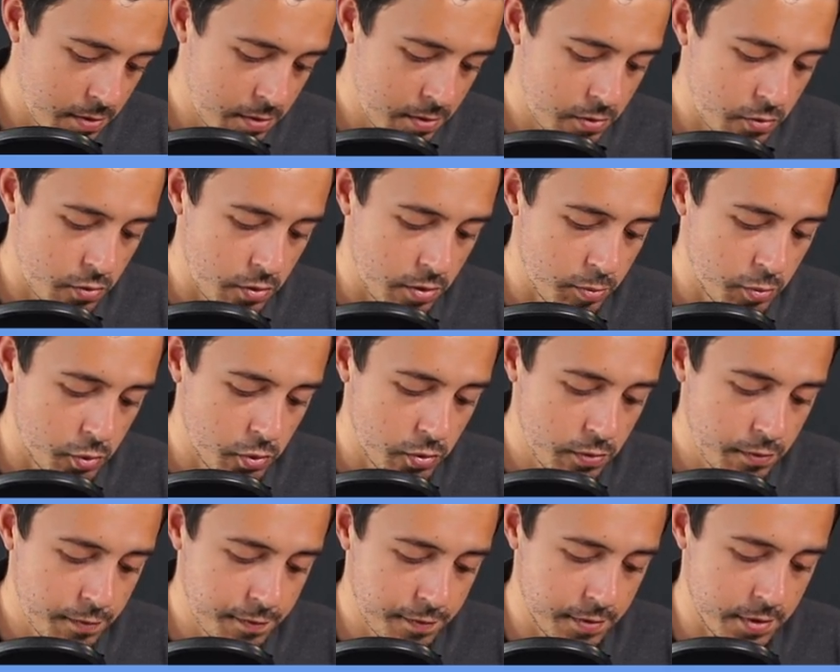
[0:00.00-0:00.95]

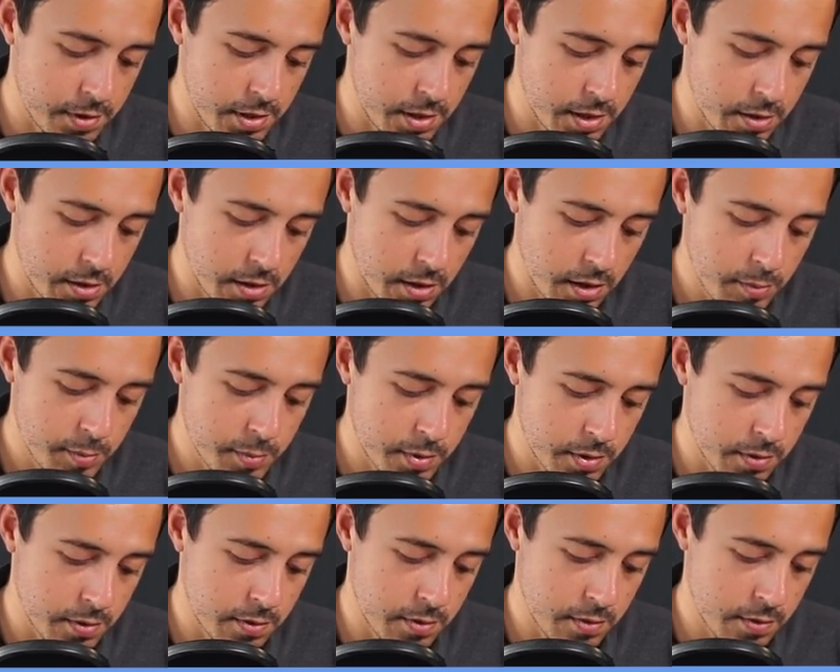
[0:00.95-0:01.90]
Remove the
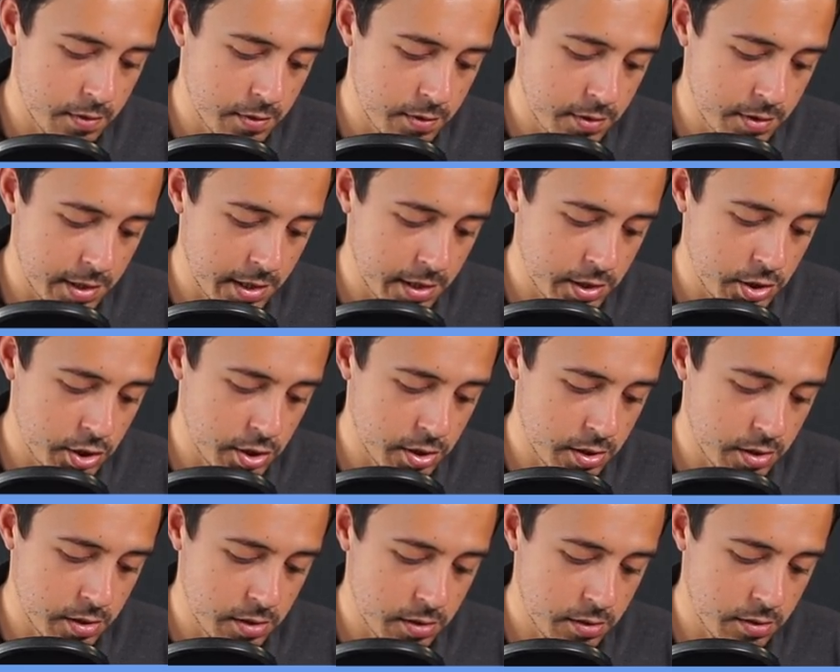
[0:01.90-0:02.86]
comment
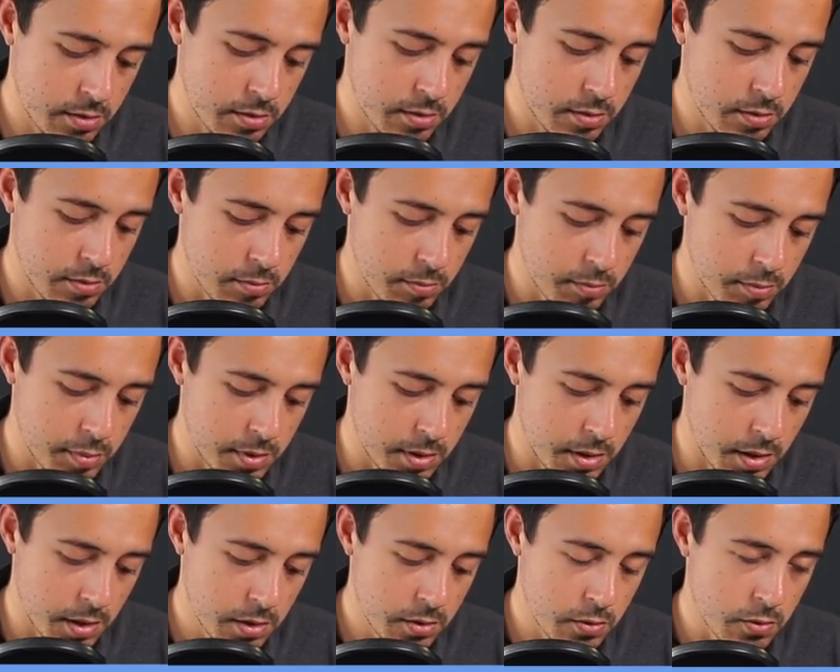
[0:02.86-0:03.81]
section
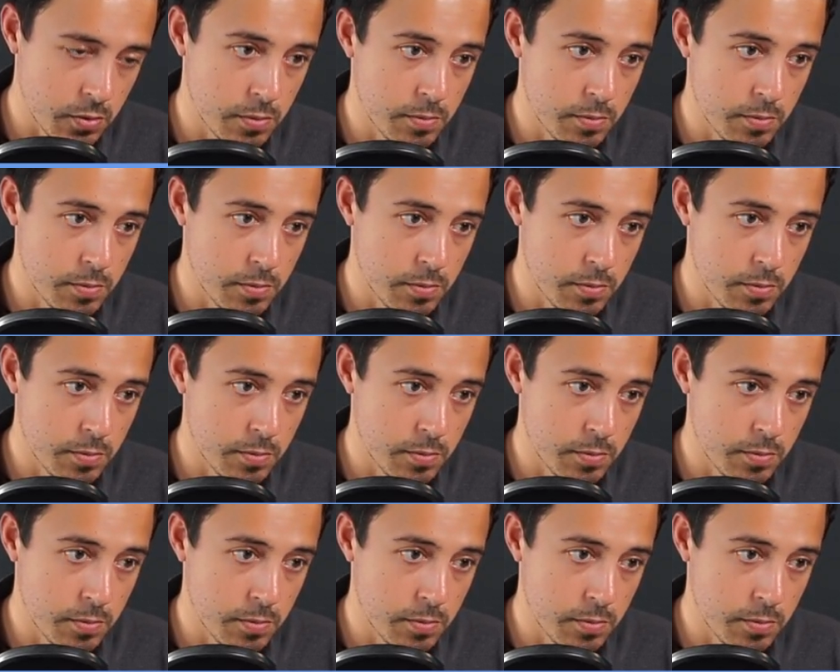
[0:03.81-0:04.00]
below.